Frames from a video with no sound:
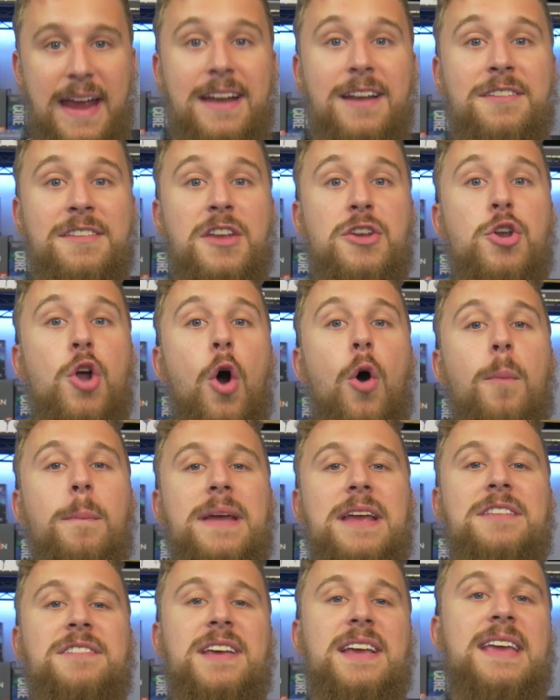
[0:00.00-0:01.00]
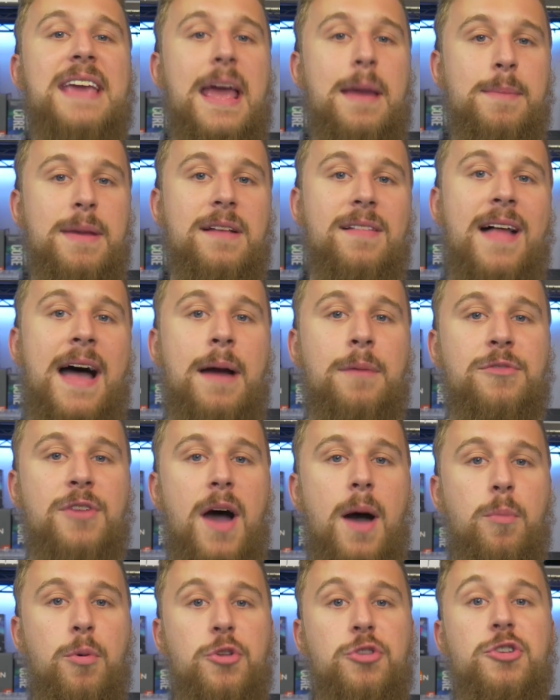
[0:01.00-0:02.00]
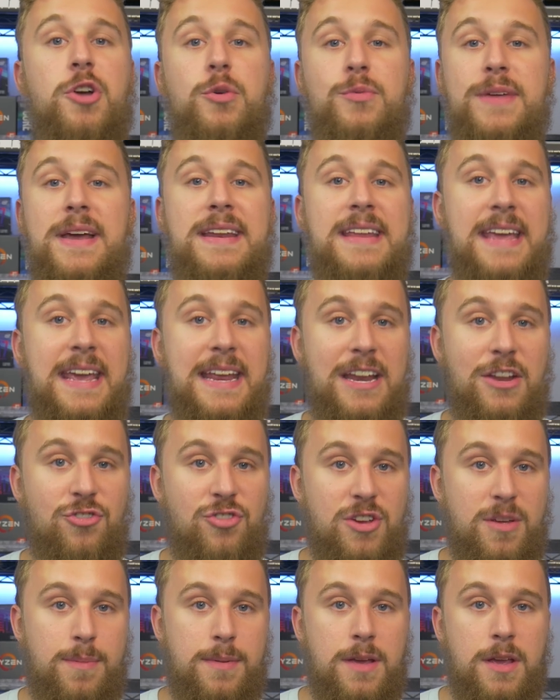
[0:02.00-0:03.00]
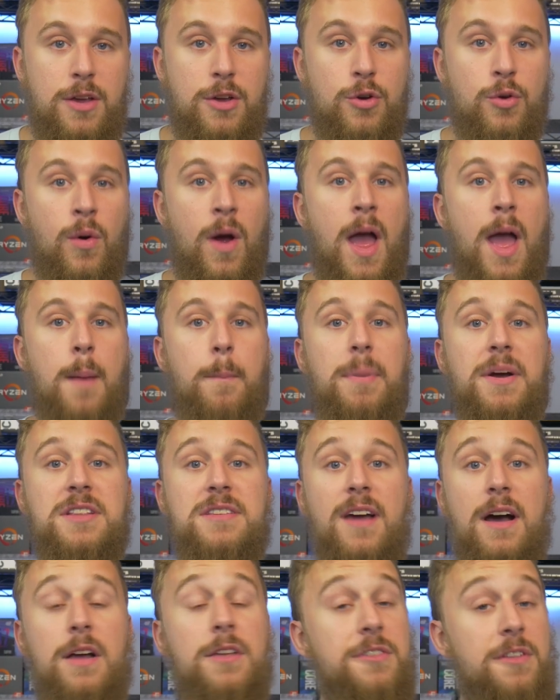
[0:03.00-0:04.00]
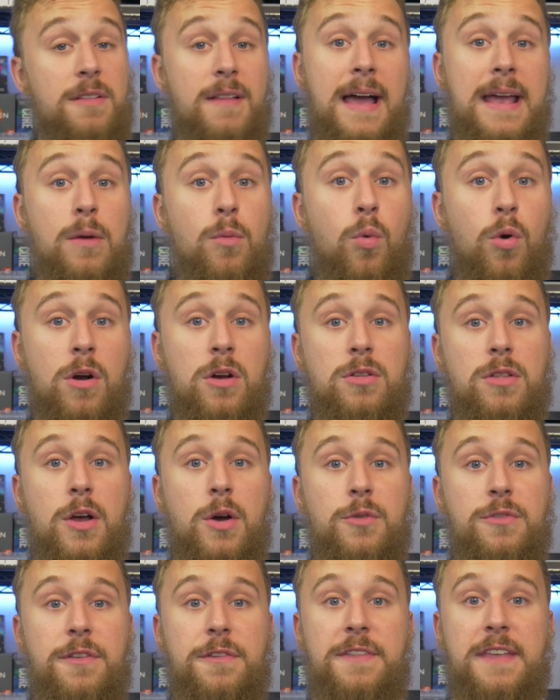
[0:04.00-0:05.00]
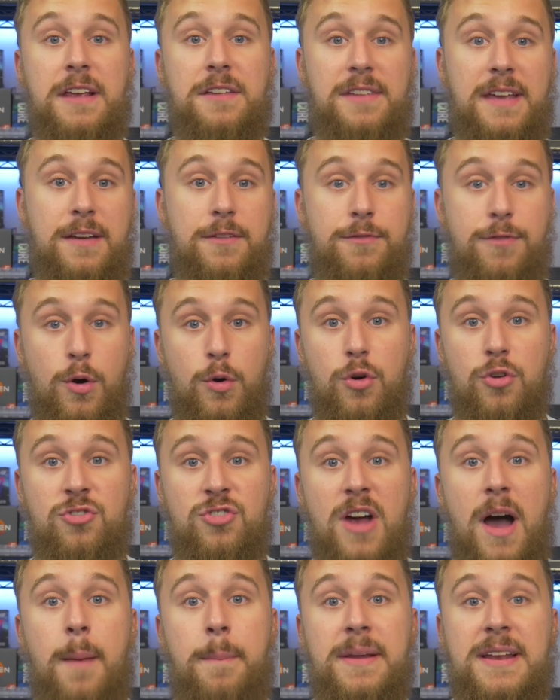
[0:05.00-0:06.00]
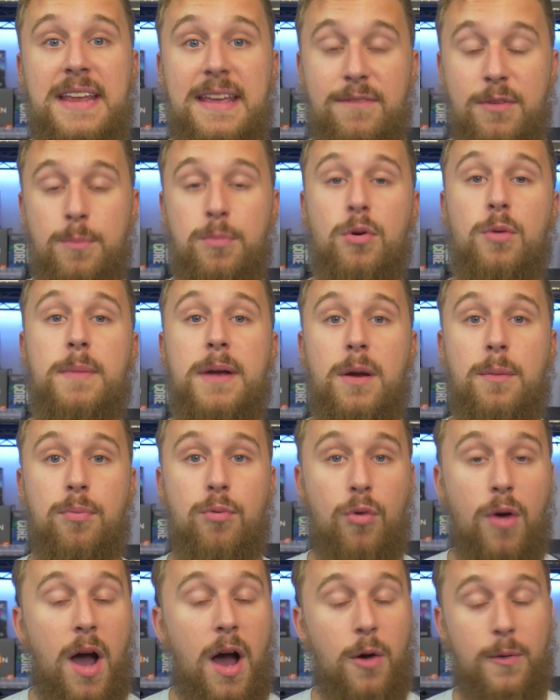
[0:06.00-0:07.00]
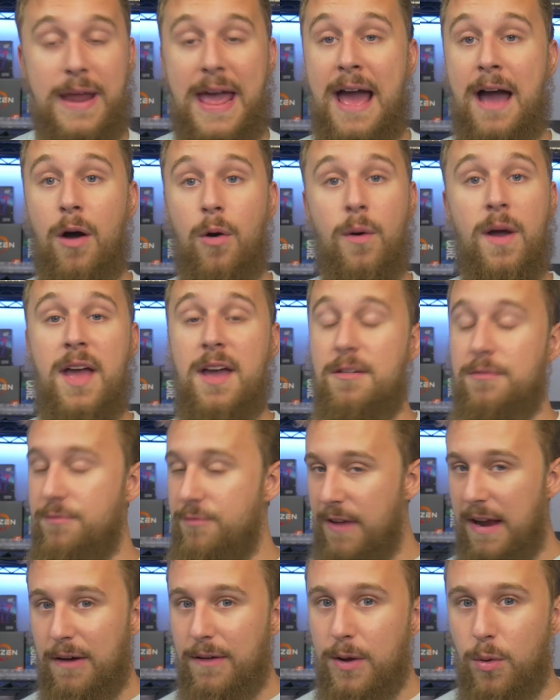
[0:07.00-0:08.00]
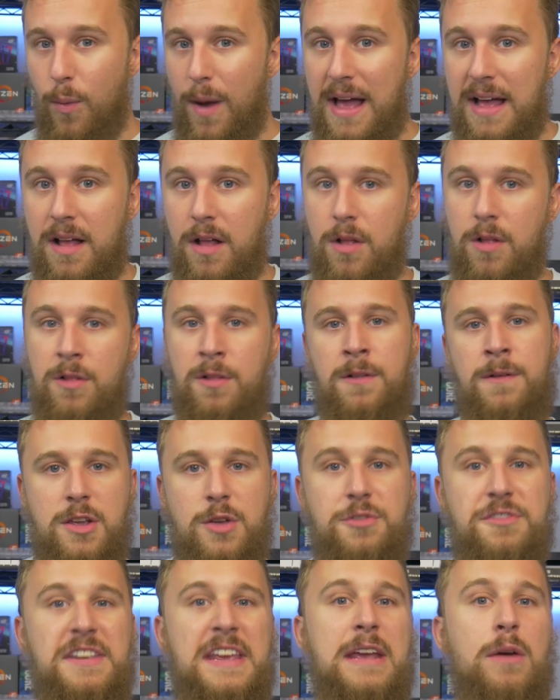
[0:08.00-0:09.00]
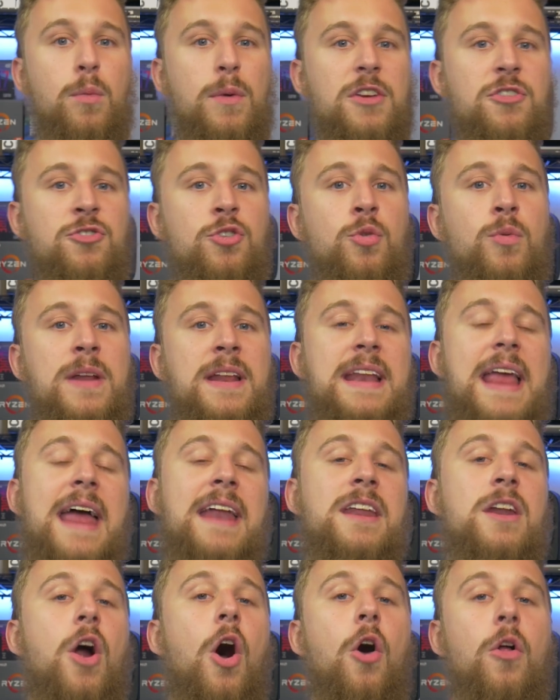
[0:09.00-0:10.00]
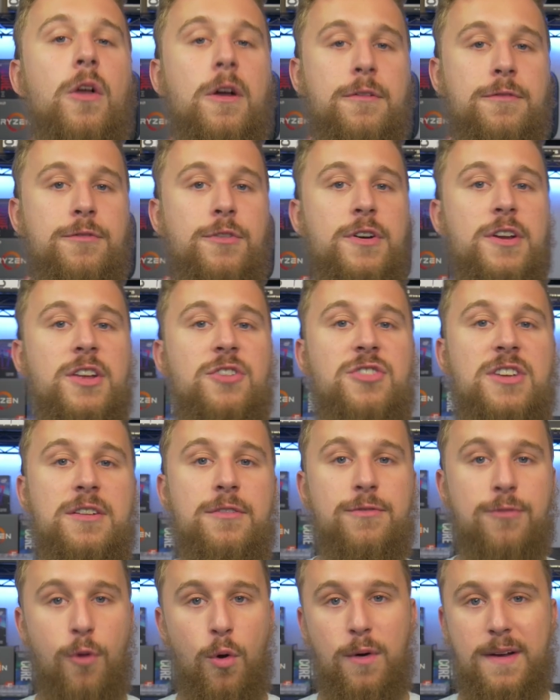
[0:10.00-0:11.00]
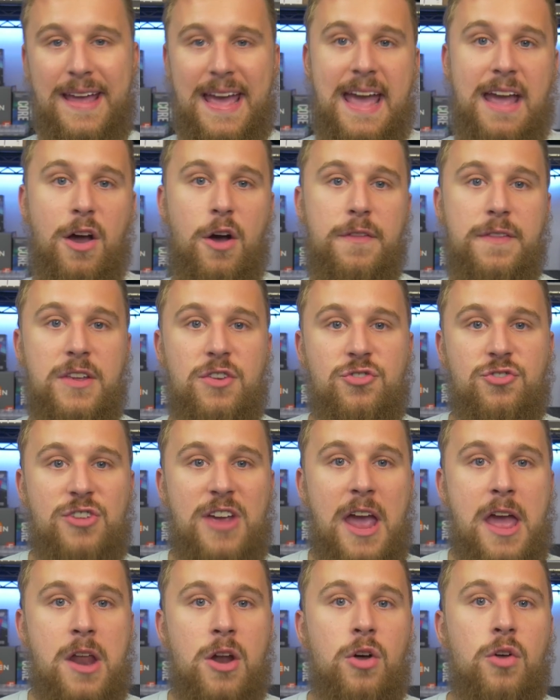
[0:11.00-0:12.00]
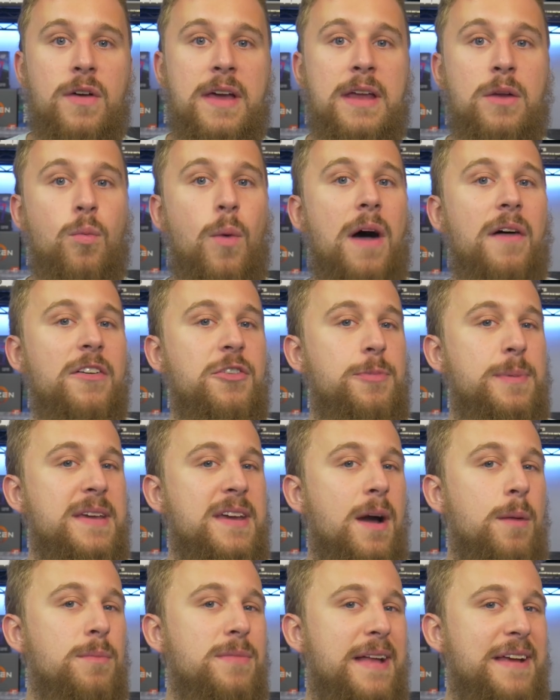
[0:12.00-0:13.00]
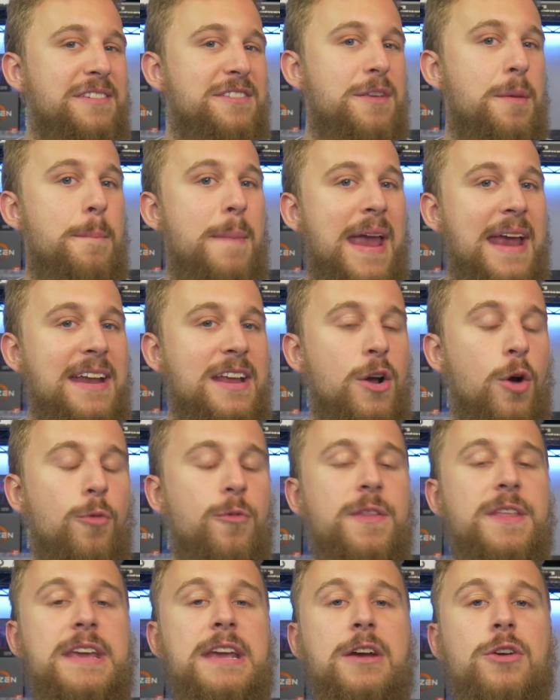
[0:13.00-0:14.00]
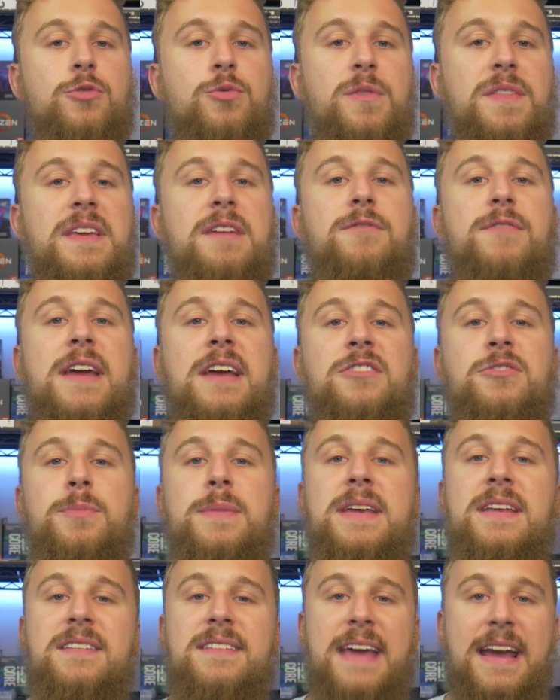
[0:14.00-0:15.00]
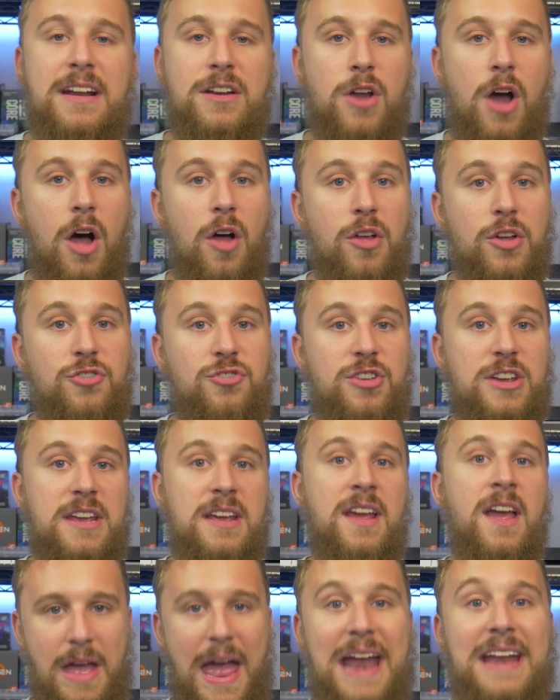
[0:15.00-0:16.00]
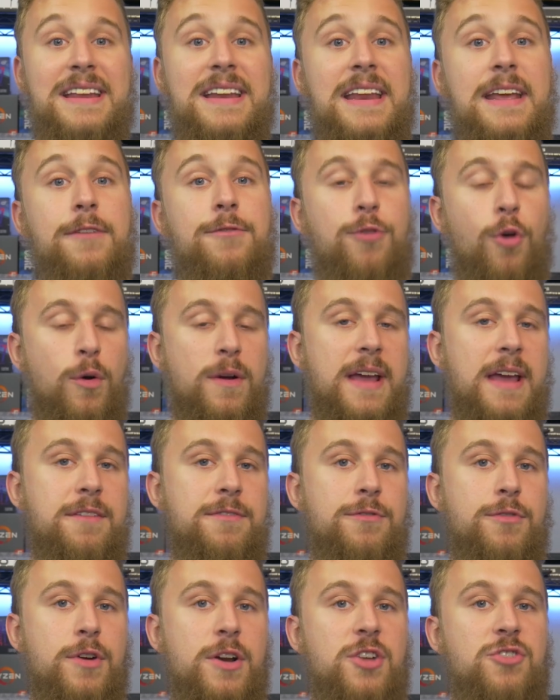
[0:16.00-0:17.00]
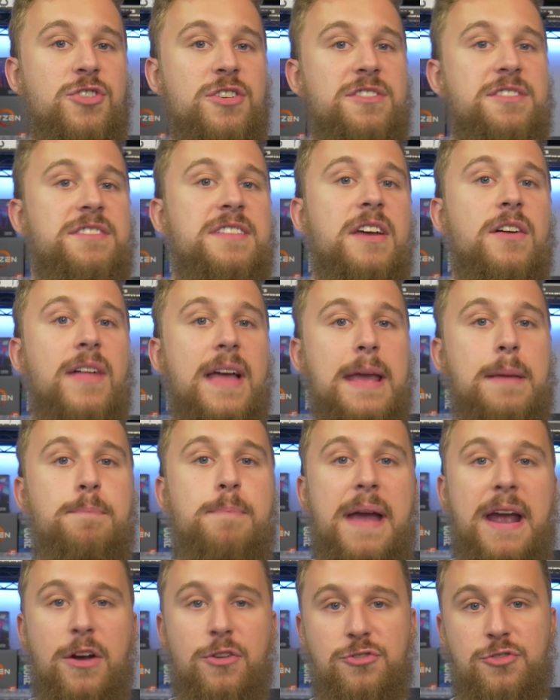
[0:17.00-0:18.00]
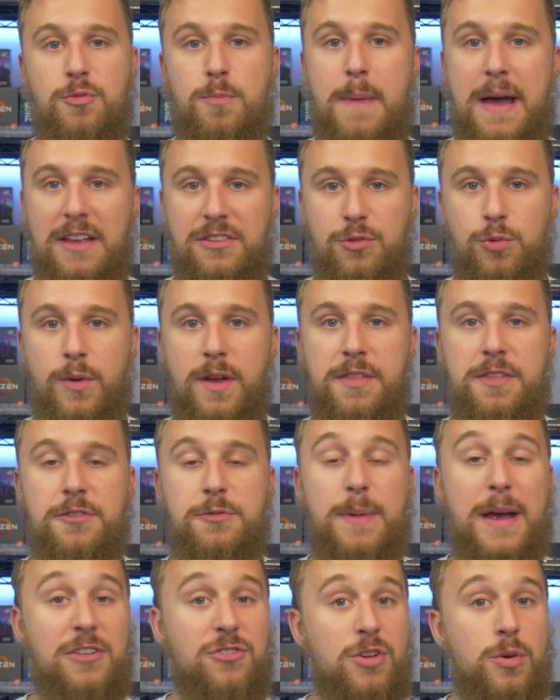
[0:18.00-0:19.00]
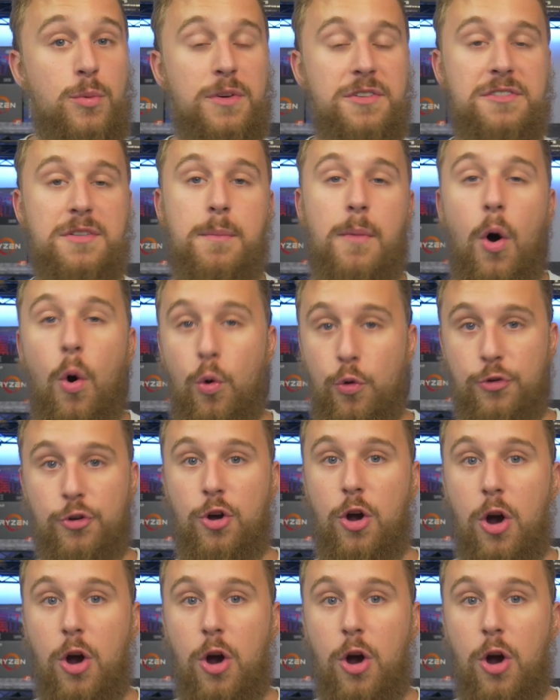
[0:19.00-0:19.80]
It is in no means a gaming laptop with no dedicated G P U, but does light workloads and things like Photoshop and even Premiere Pro now very well. You see, we shoot and edit all our footage in four K on this channel, and while it's become less demanding over the years with the advancement in technology, editing four K footage is still a bear to mess with, especially with some older